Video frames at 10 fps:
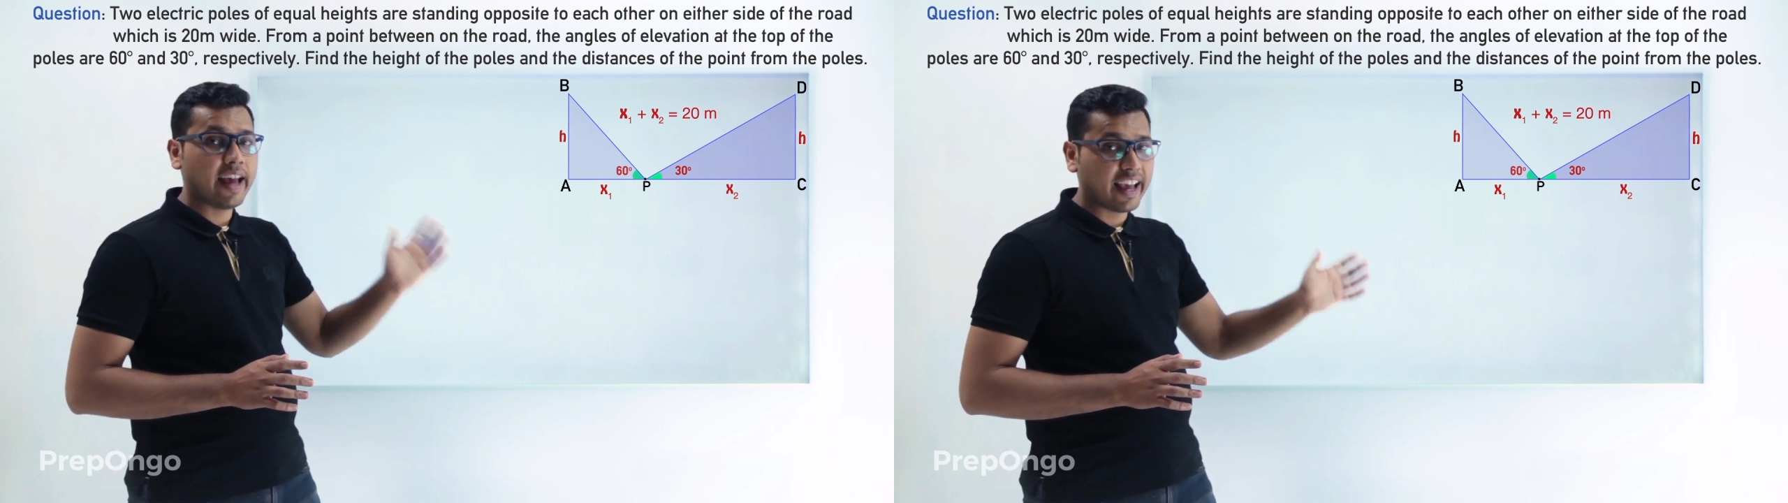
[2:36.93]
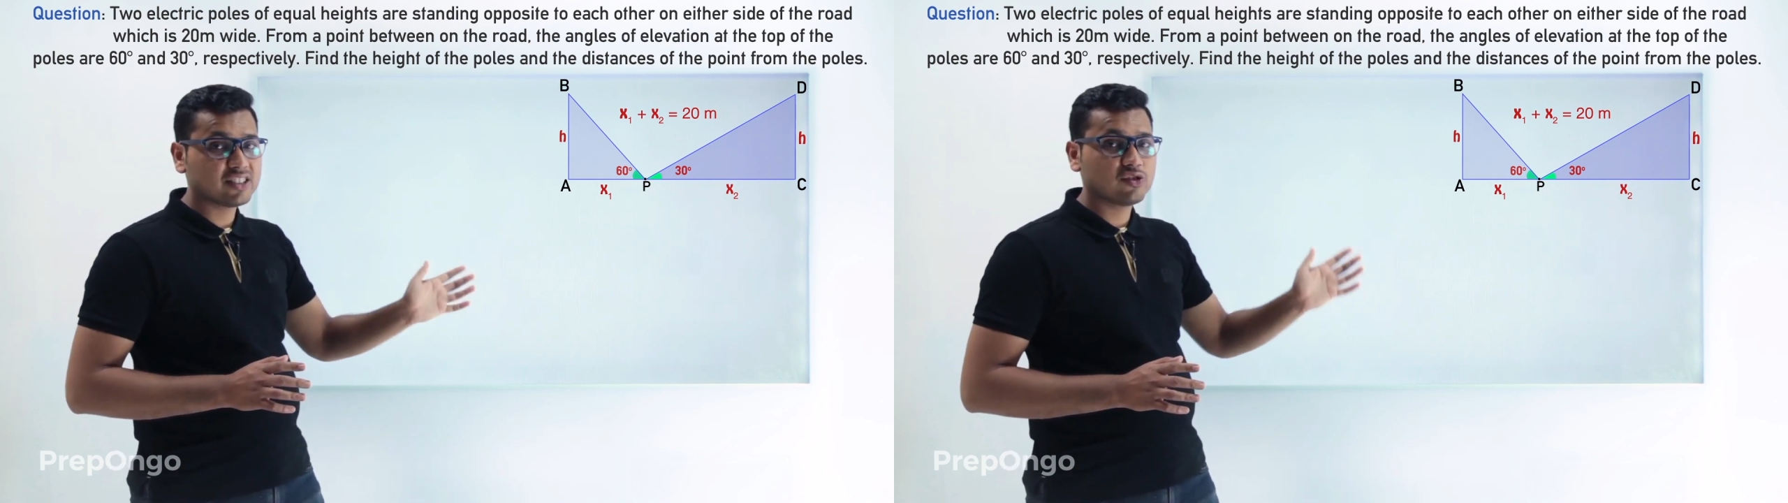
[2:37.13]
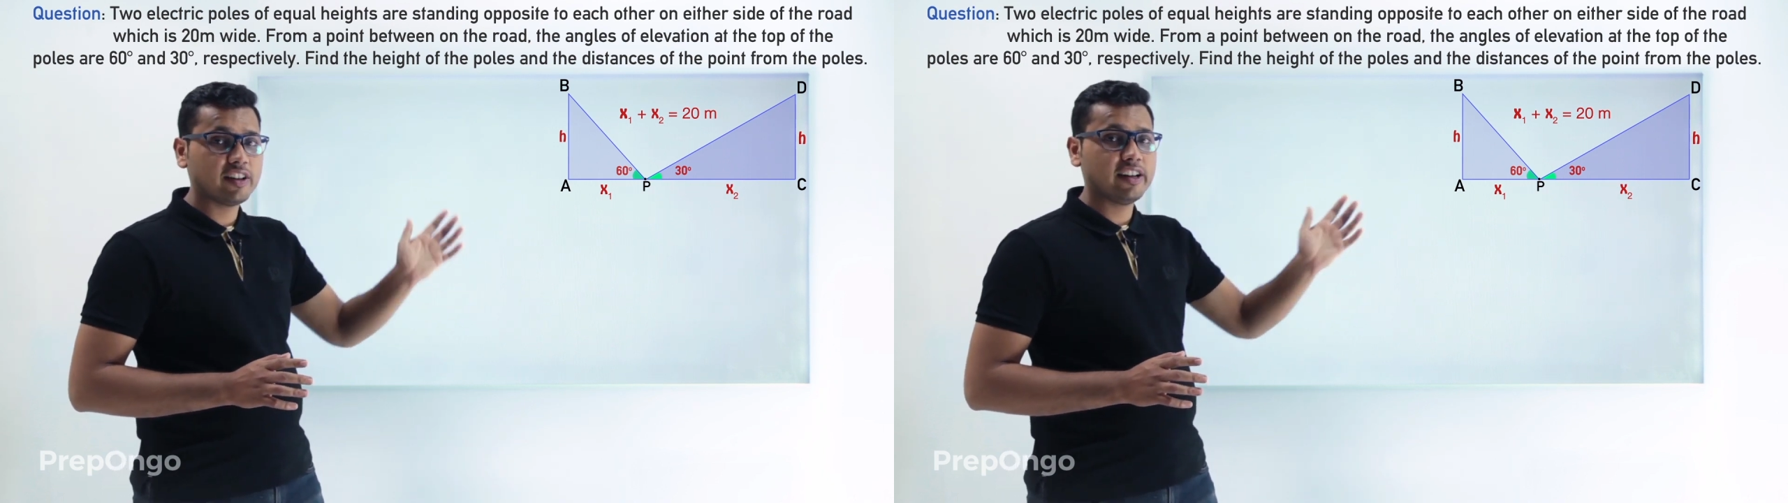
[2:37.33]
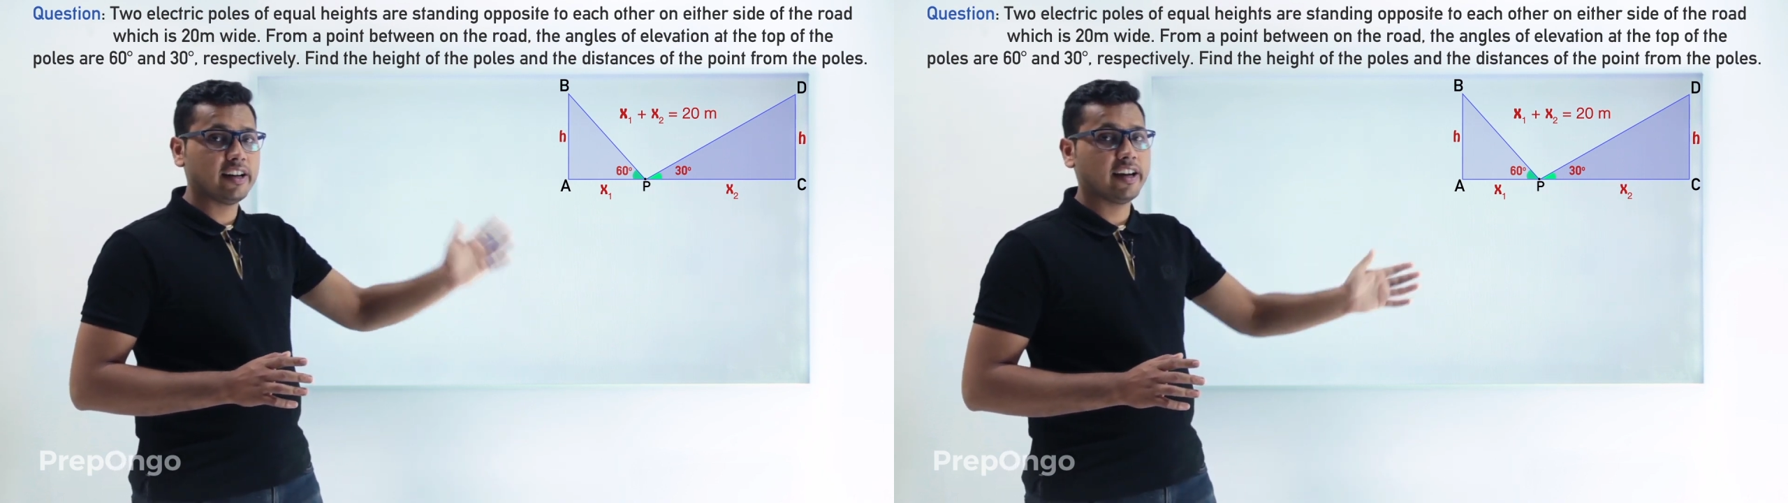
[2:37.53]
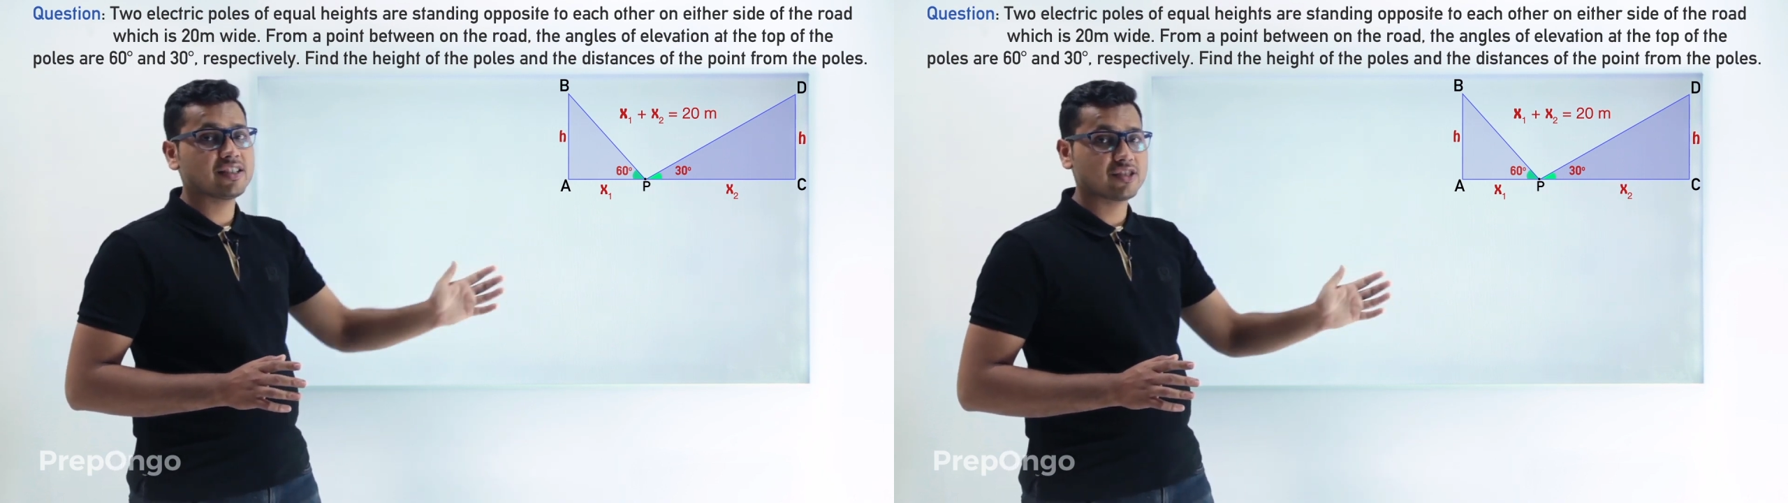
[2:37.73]
x1 and
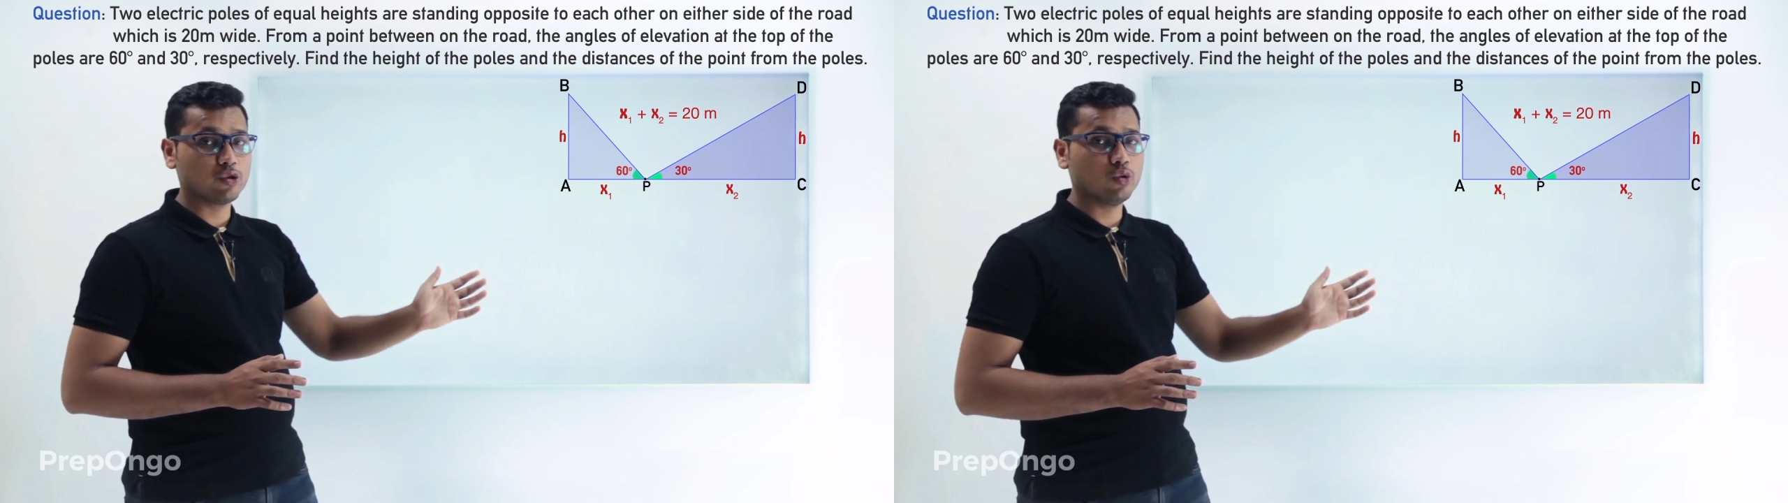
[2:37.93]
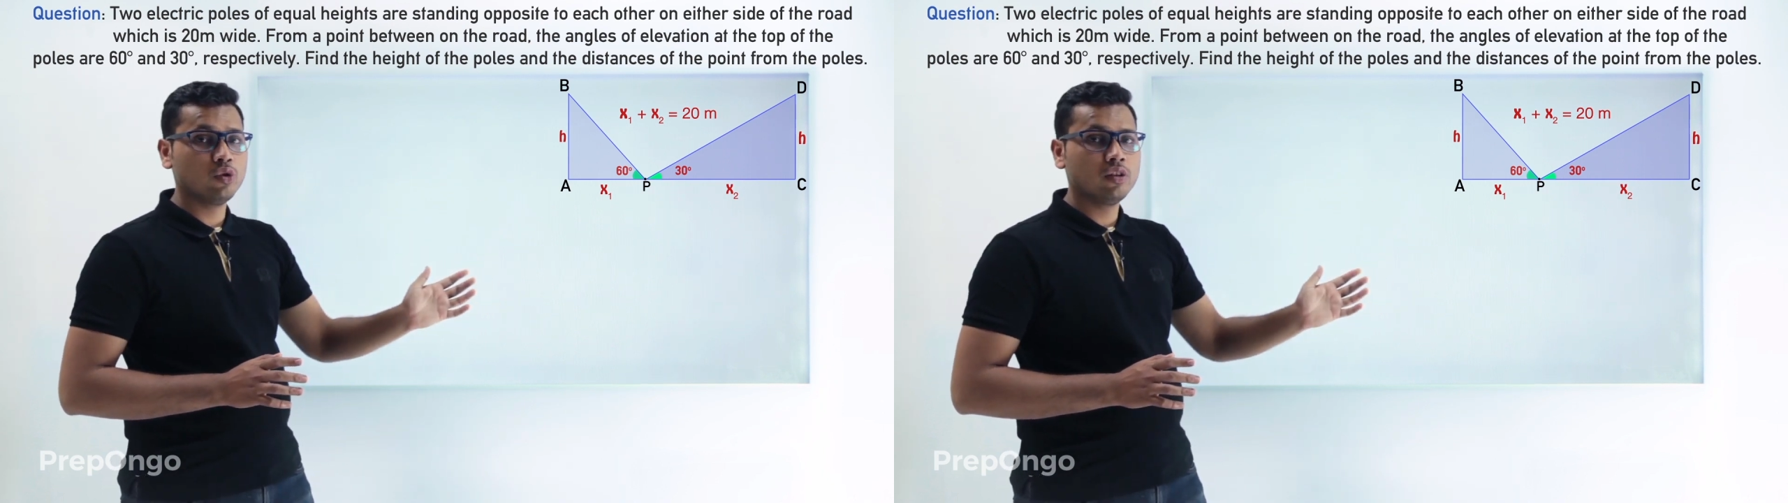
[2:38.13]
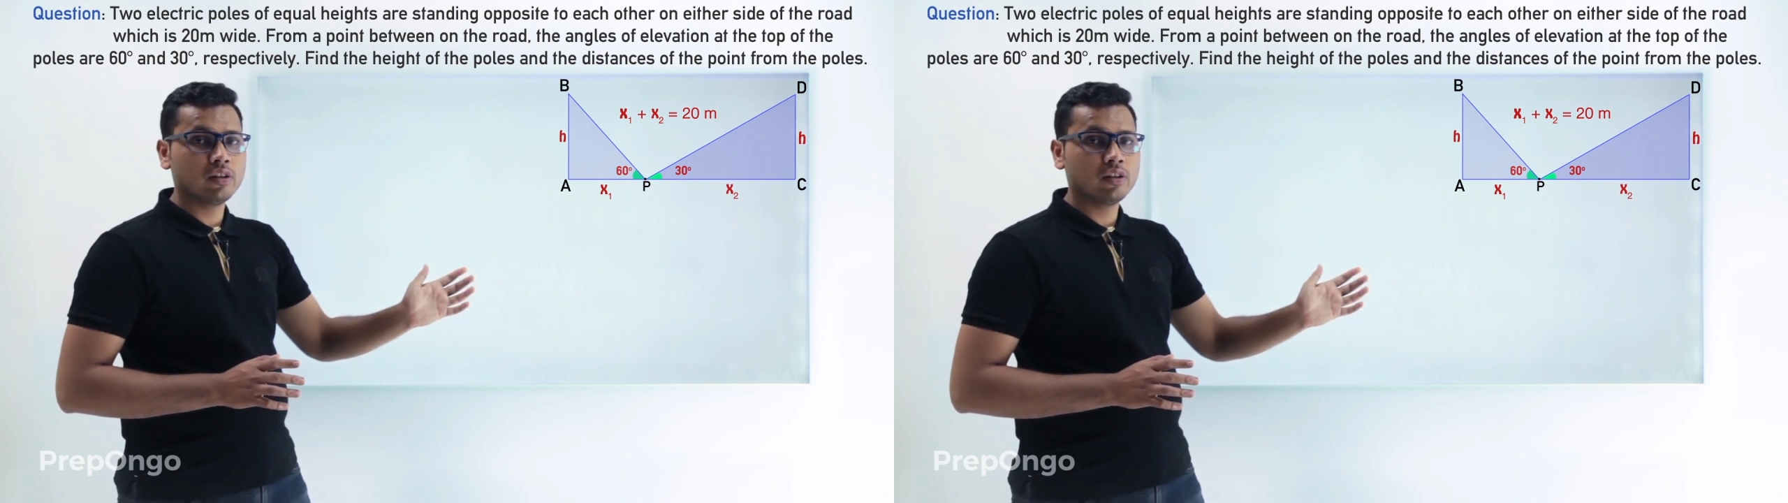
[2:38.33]
x2,